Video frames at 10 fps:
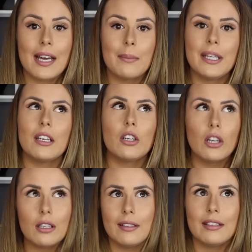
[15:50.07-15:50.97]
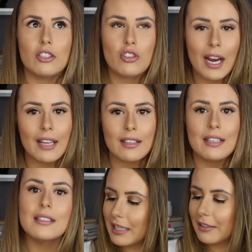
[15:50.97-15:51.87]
tell me, girl, you need to try these.